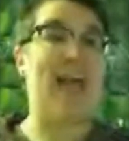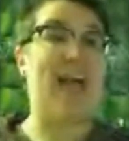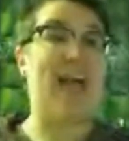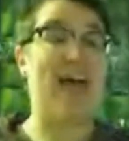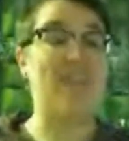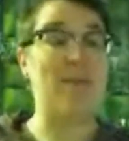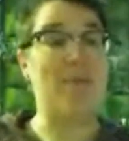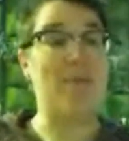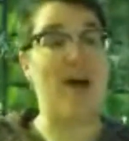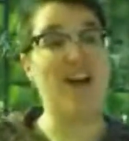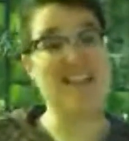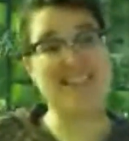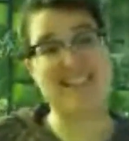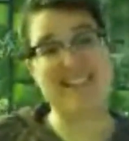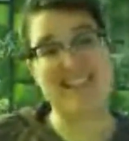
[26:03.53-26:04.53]
And the
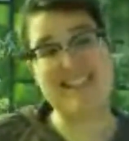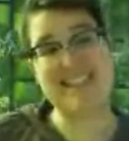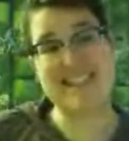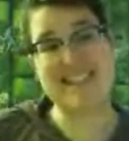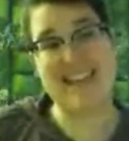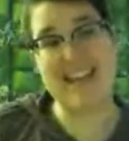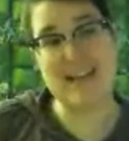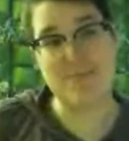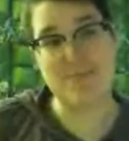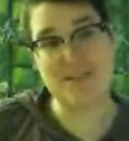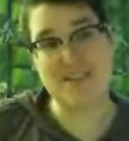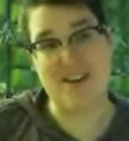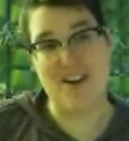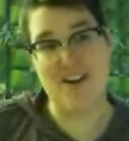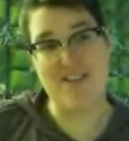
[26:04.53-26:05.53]
parts that he
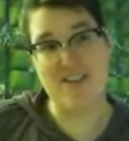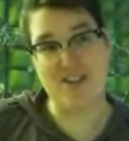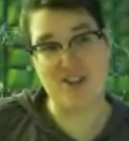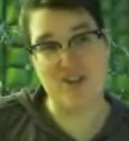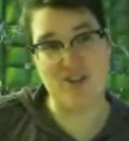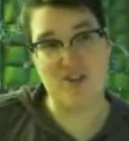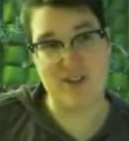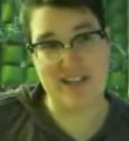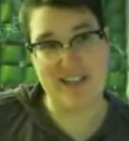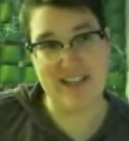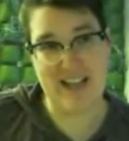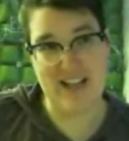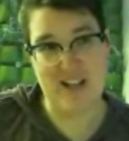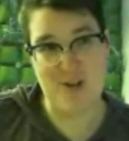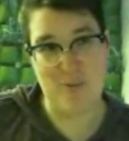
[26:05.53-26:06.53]
skips are the you're going to
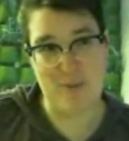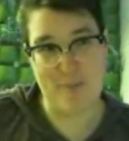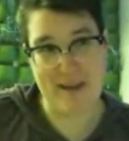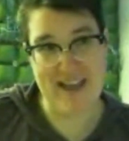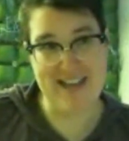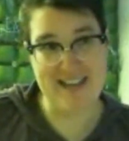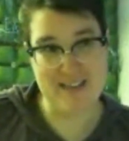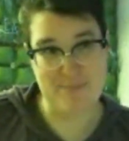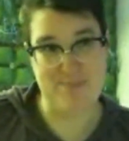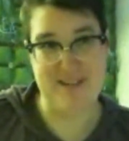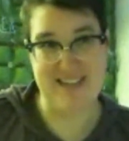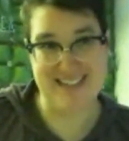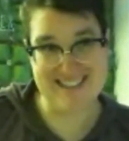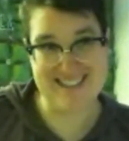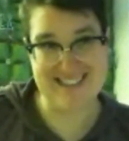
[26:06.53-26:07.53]
hell repent
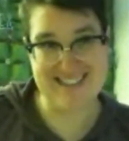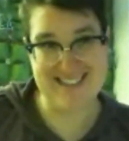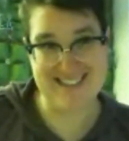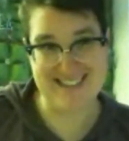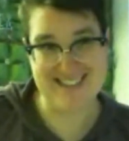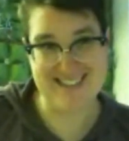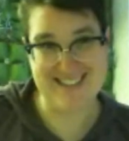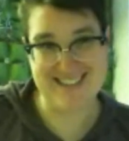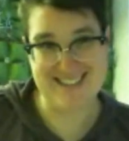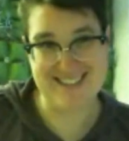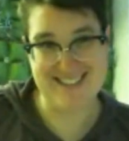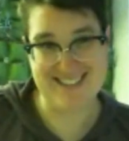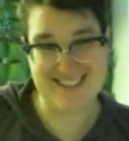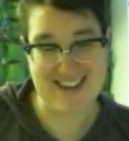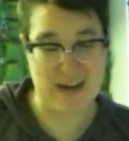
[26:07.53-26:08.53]
bits
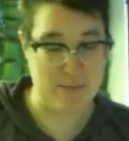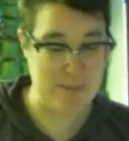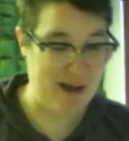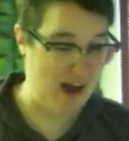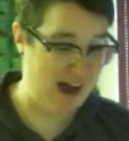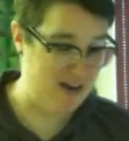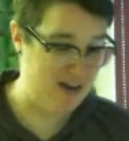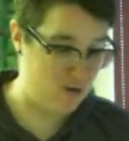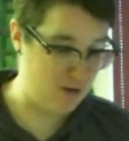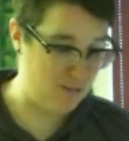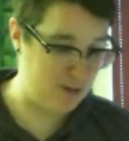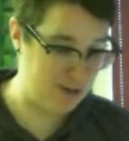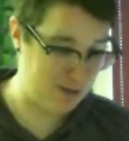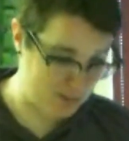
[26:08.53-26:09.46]
and about how horrible the